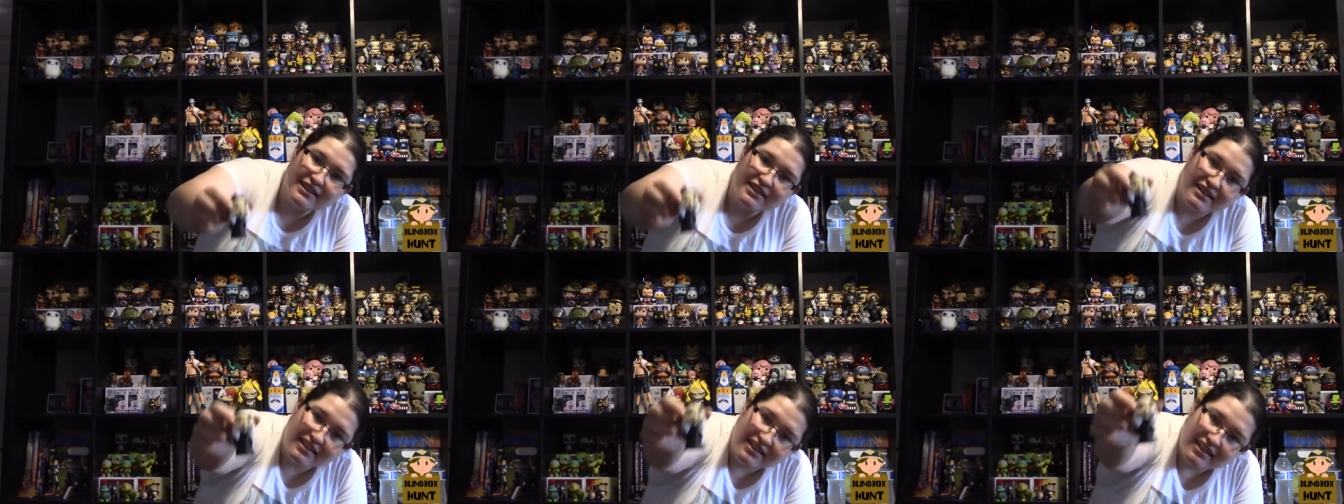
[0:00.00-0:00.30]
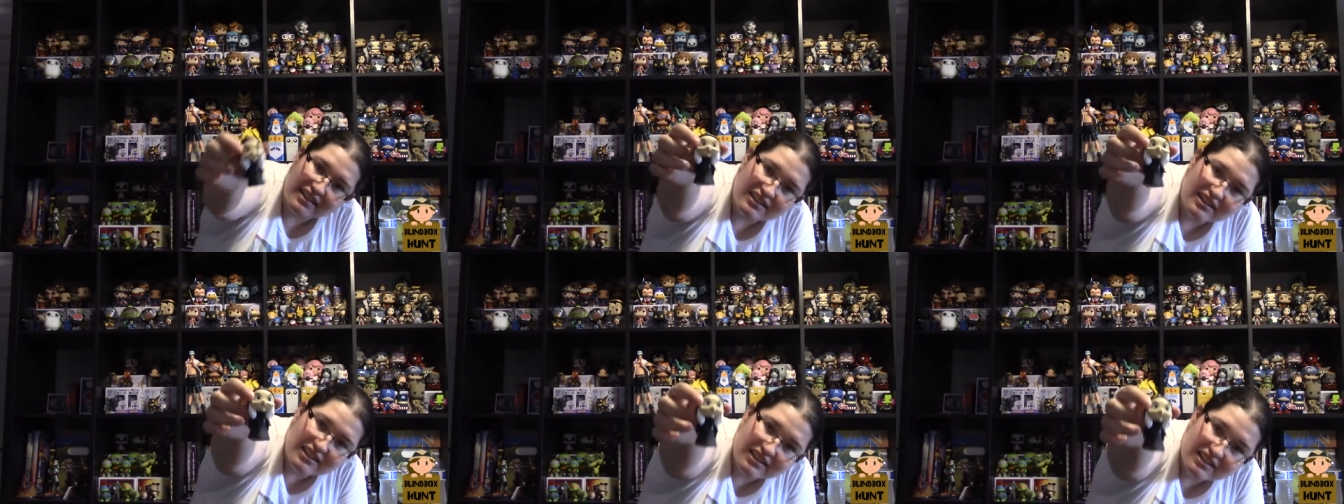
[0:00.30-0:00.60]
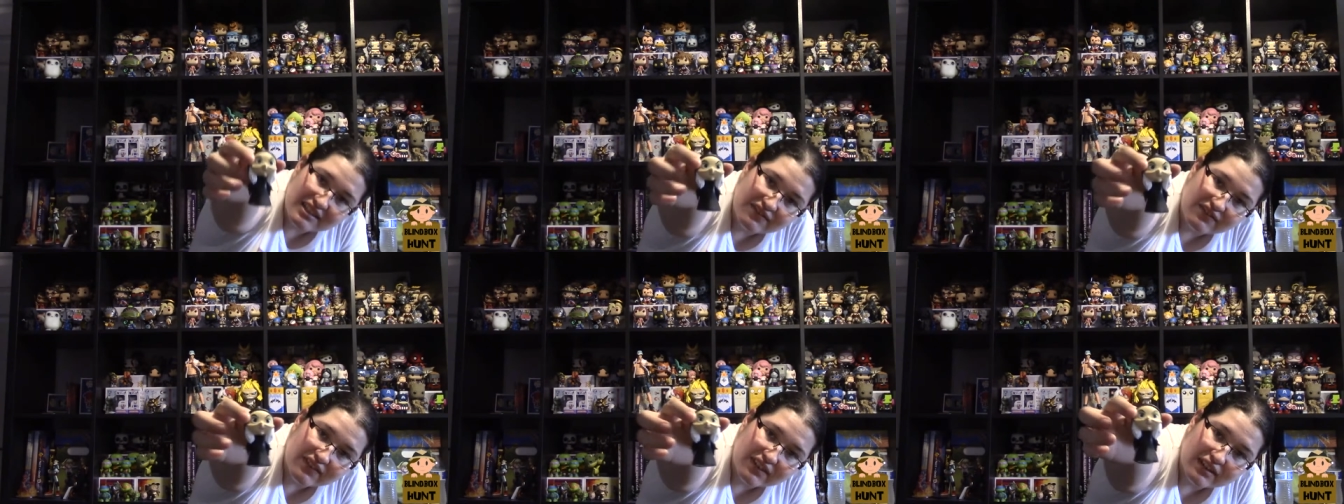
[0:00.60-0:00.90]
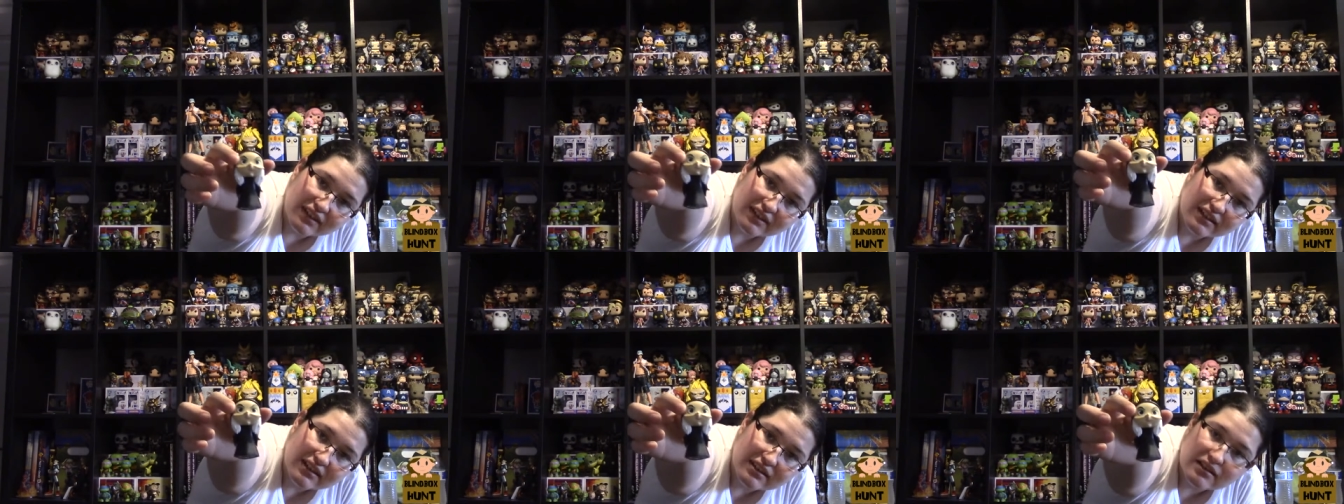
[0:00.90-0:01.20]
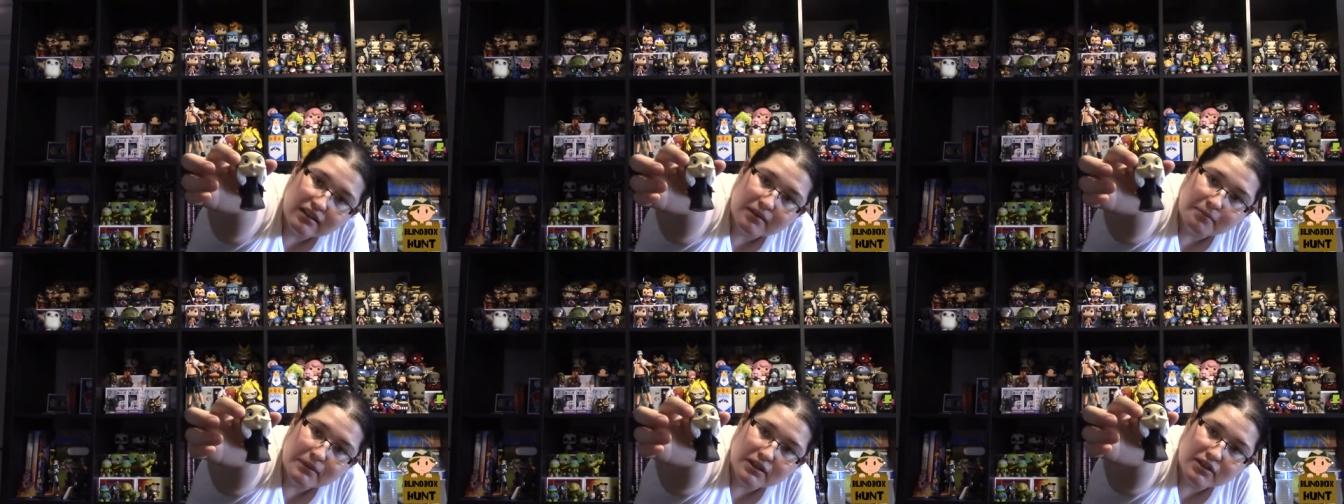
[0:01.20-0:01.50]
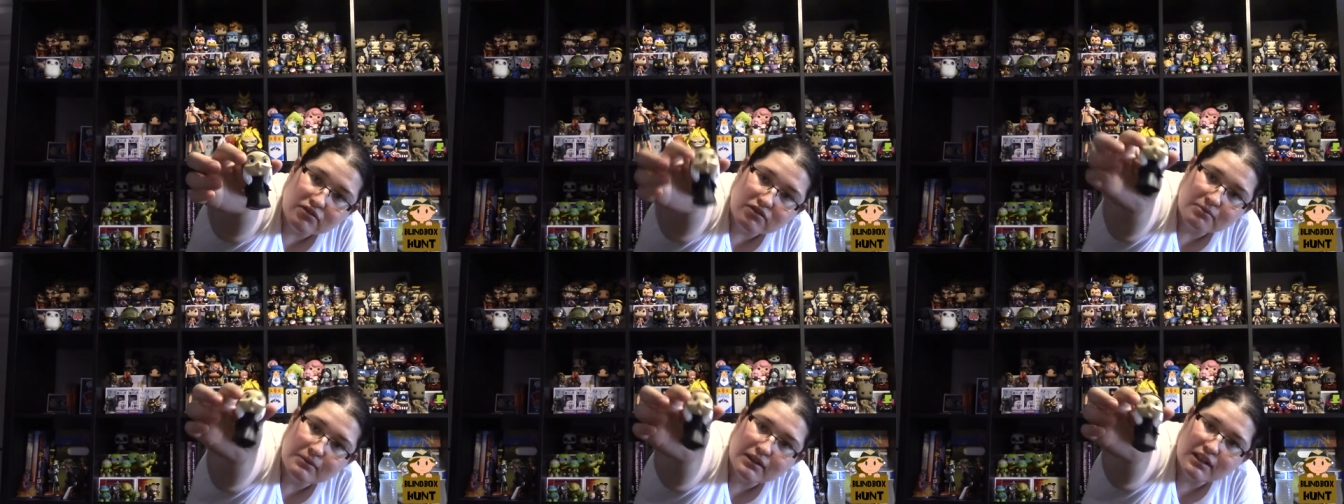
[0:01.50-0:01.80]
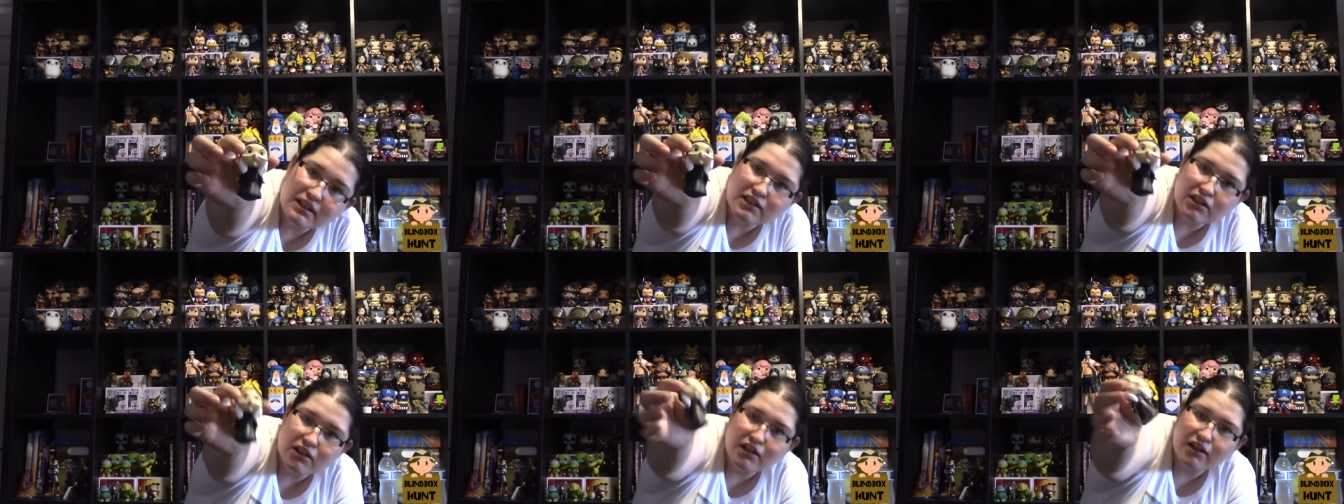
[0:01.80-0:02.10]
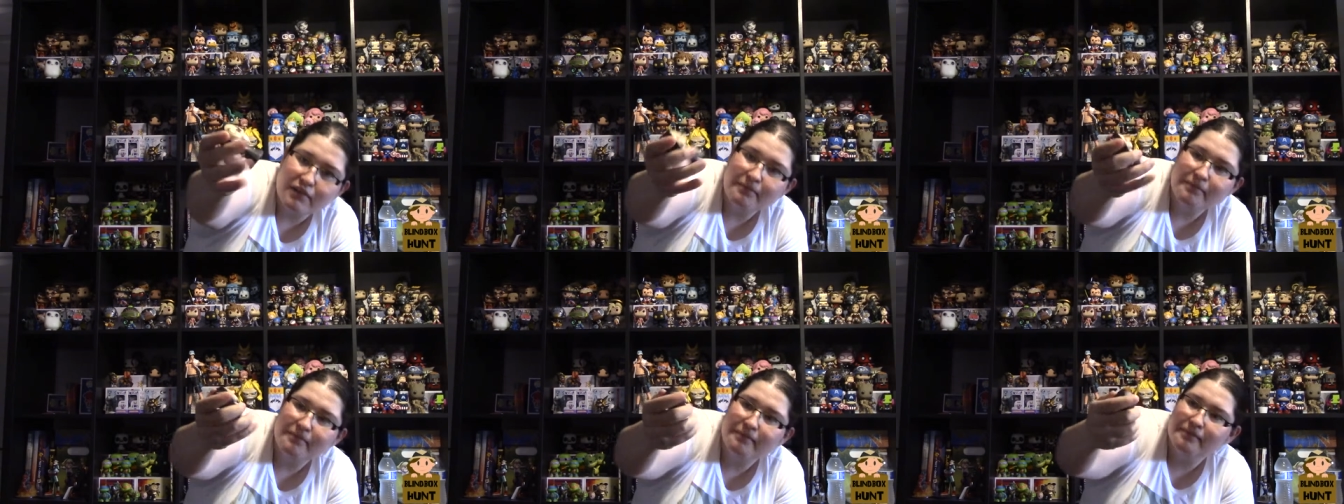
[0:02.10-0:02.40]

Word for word: and the Disney villain mystery minis are.